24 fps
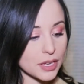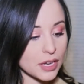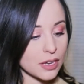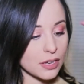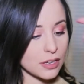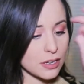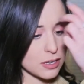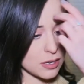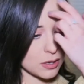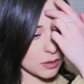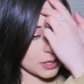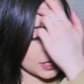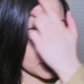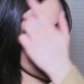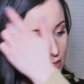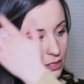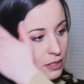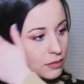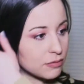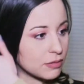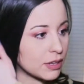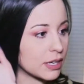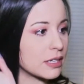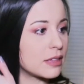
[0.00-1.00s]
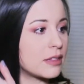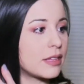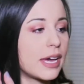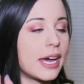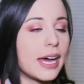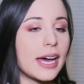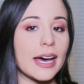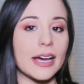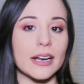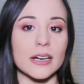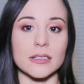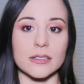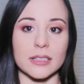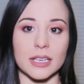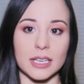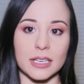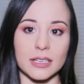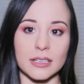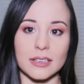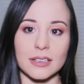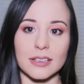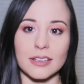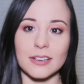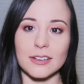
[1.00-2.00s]
you know, like, stuff like that. Or,
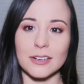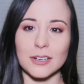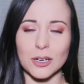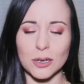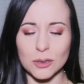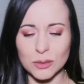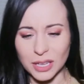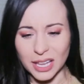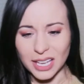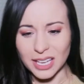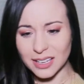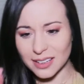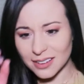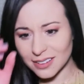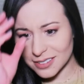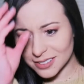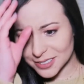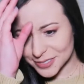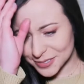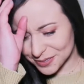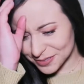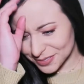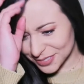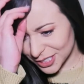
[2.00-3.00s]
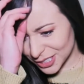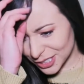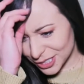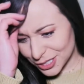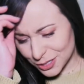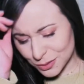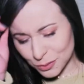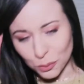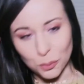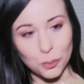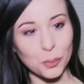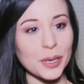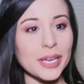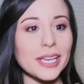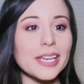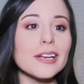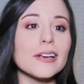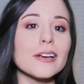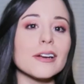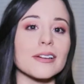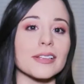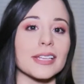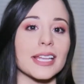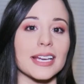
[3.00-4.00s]
like, you know, like, it's just
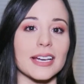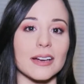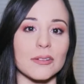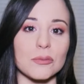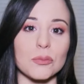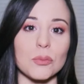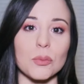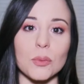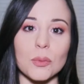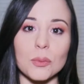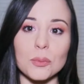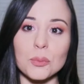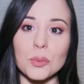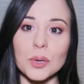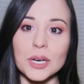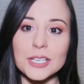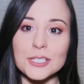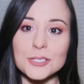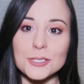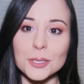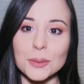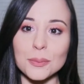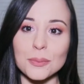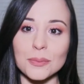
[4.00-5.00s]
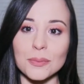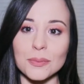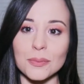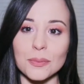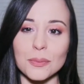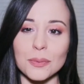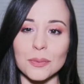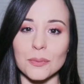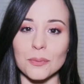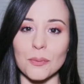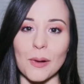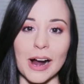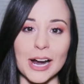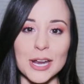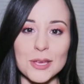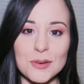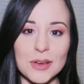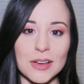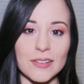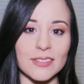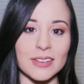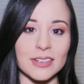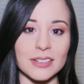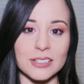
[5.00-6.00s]
weird. Like, what is your... why do you
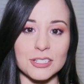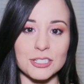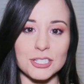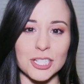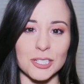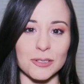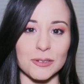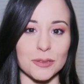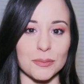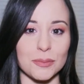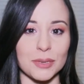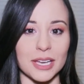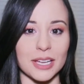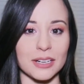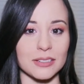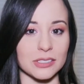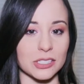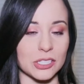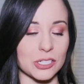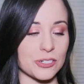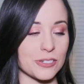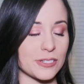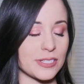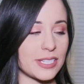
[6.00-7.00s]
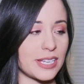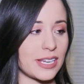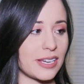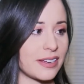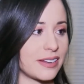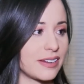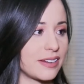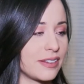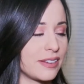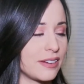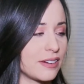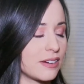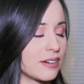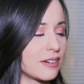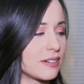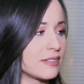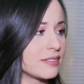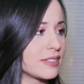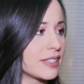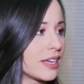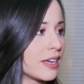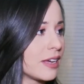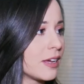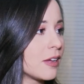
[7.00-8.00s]
have an issue with me? I don't understand, you know?